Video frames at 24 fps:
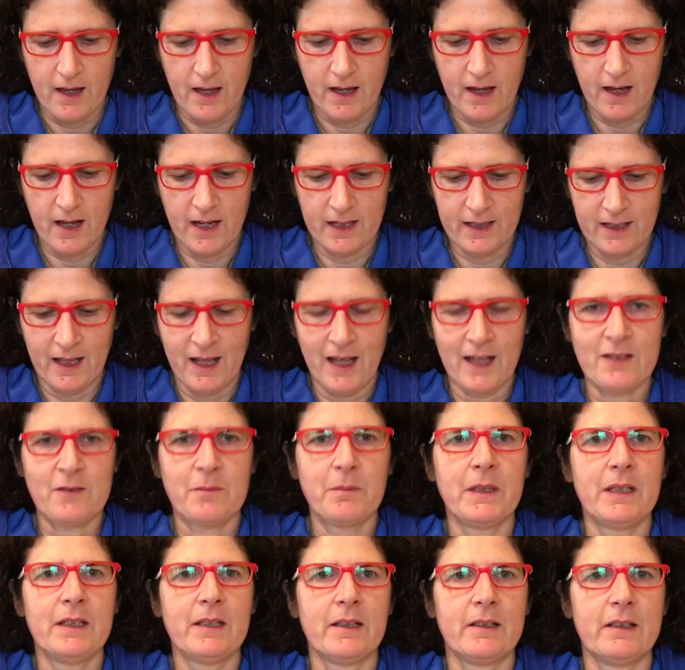Uh, it has
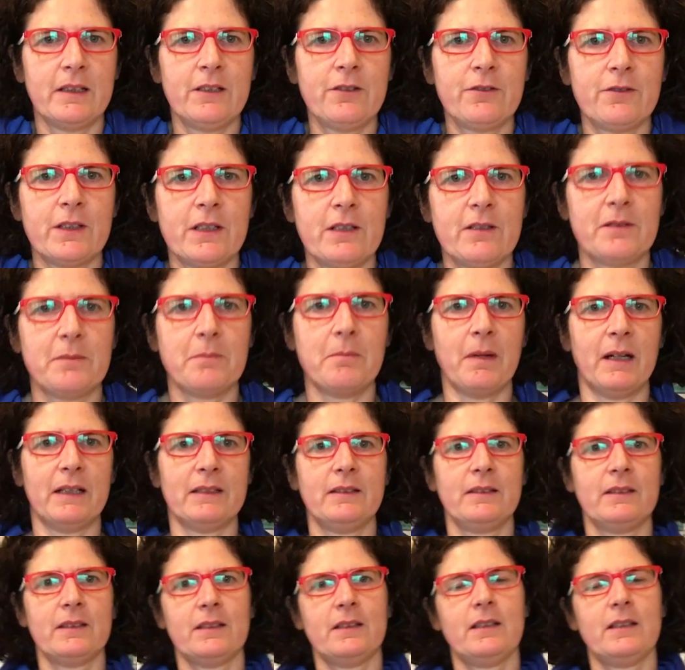been an interesting month.